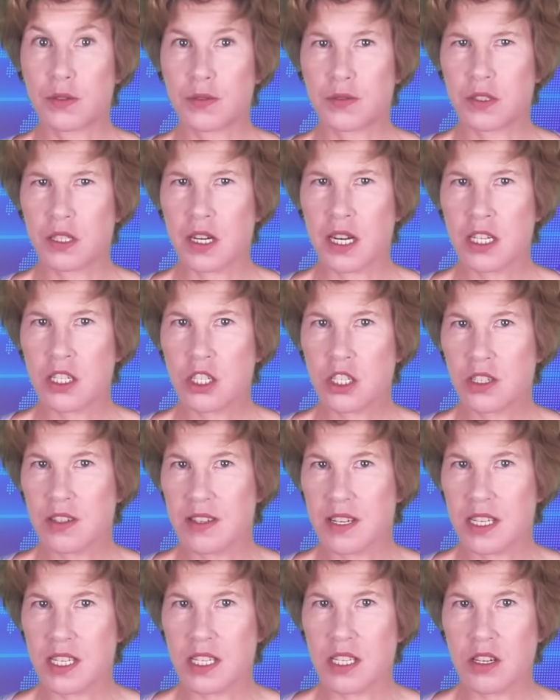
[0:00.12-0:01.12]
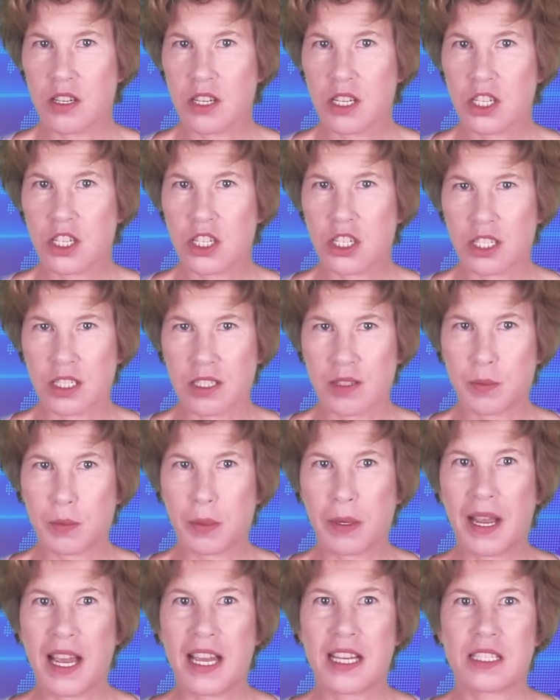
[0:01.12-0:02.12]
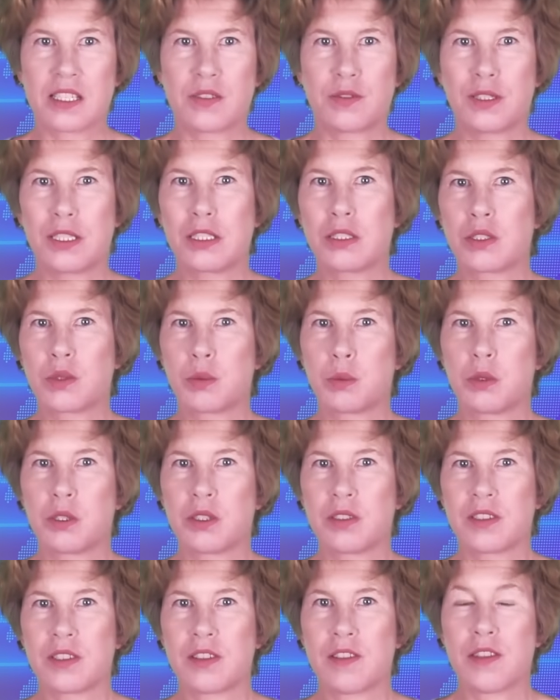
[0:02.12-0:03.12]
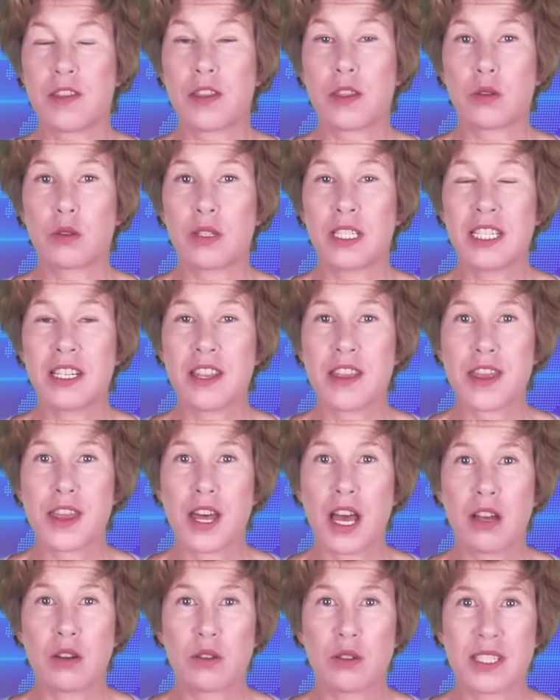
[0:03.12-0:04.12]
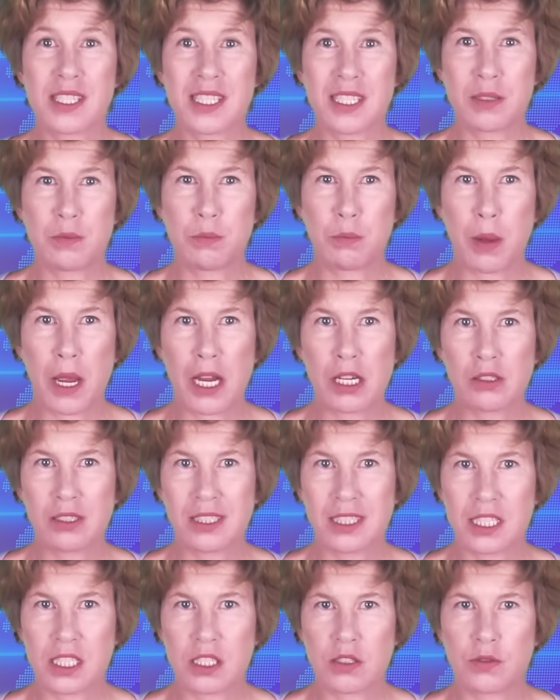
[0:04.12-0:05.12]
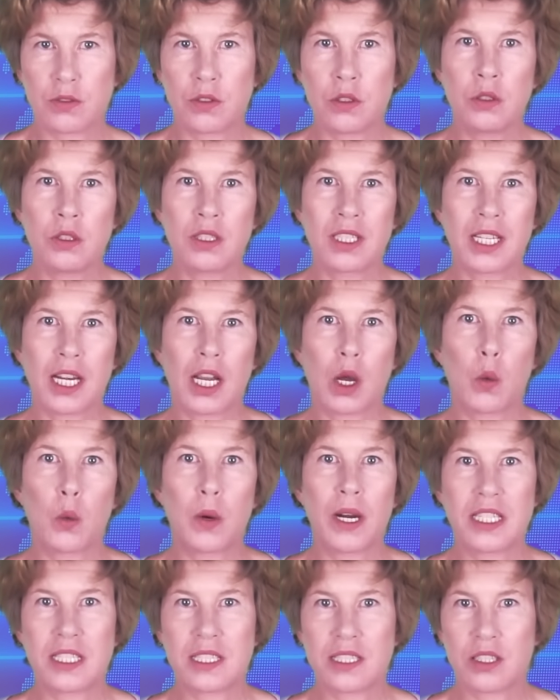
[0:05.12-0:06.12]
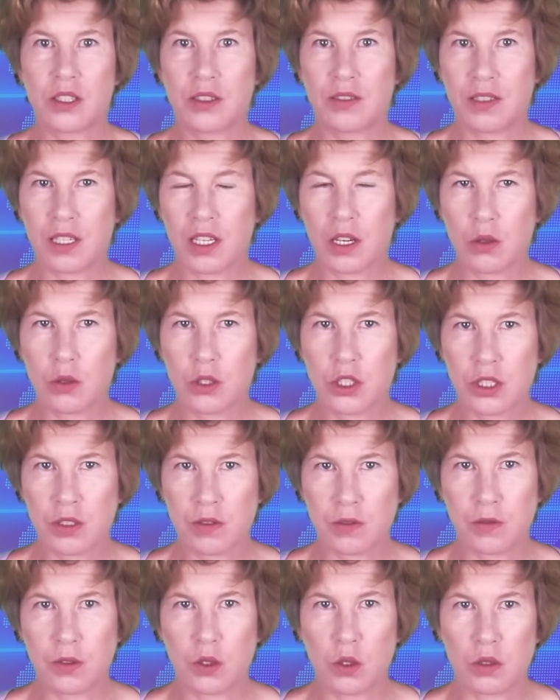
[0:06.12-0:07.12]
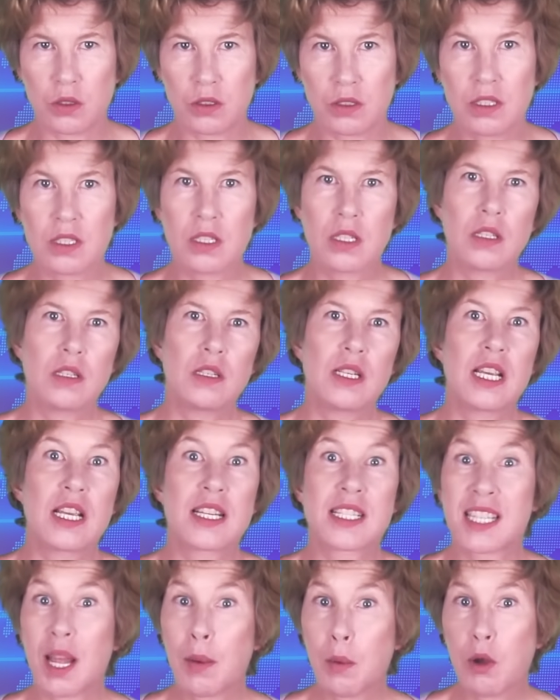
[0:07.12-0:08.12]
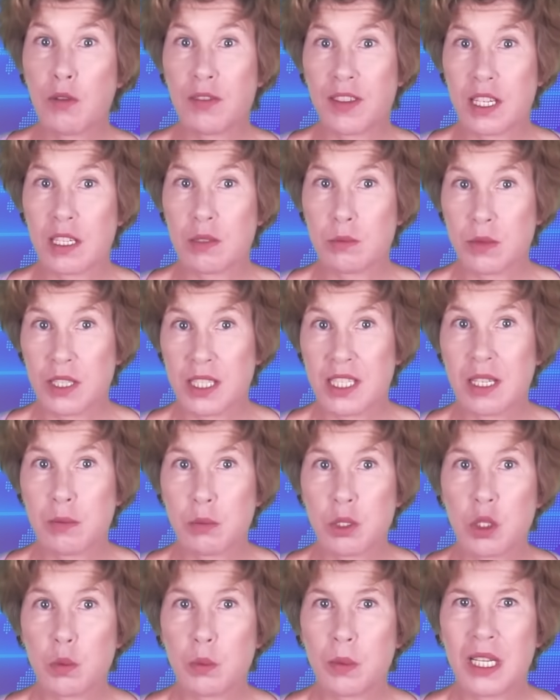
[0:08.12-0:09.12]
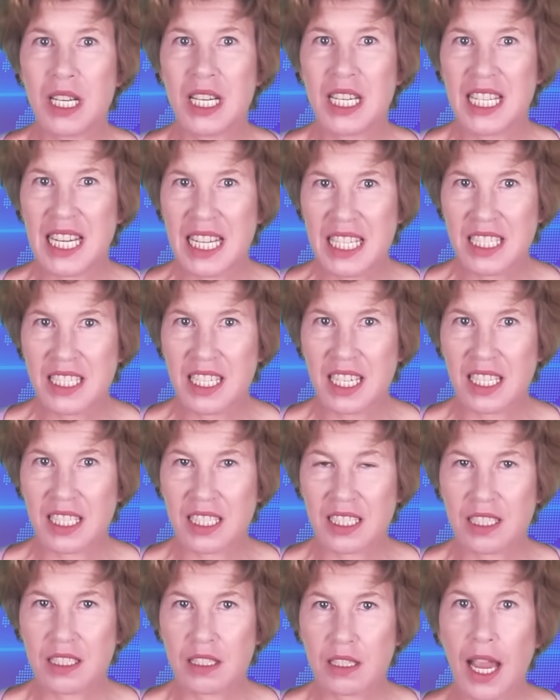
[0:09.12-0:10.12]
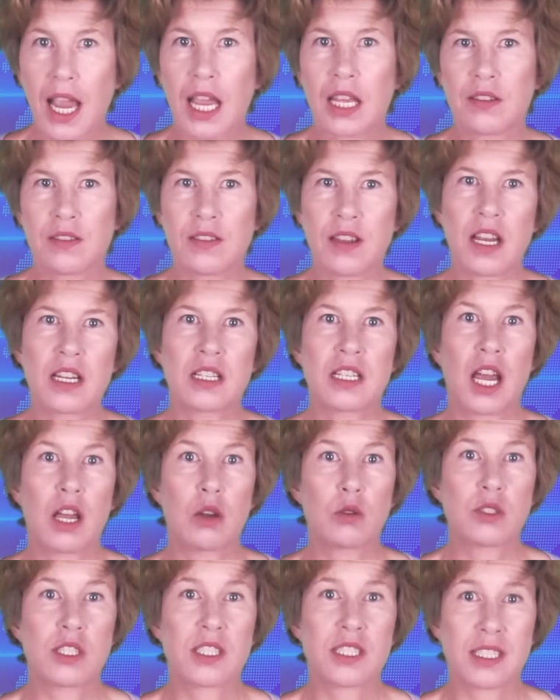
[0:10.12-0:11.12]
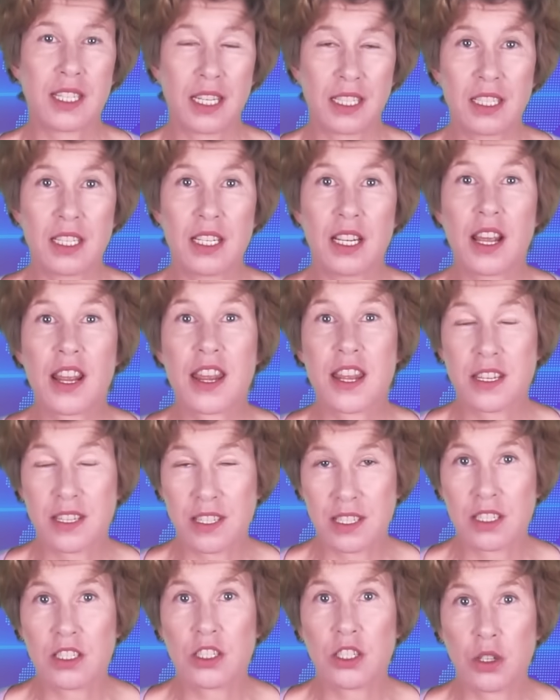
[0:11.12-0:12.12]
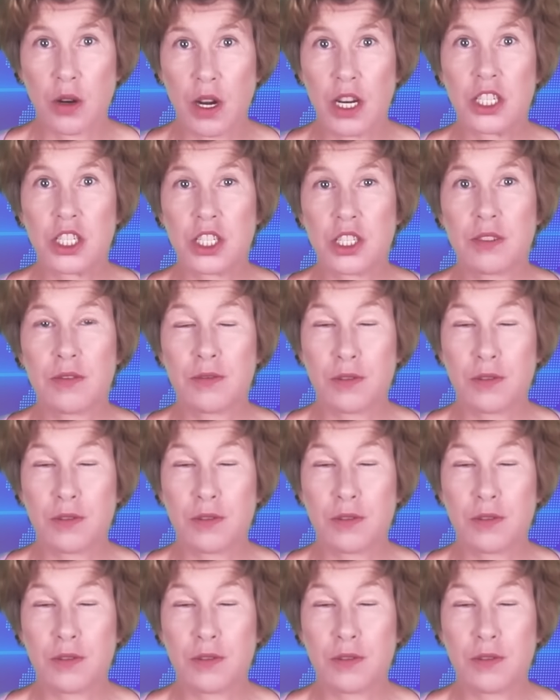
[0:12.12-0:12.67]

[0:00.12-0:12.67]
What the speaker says: French research ship has found more than 3,000 barrels of nuclear waste on the ocean floor. Some of them seem to be leaking, and they're now studying the situation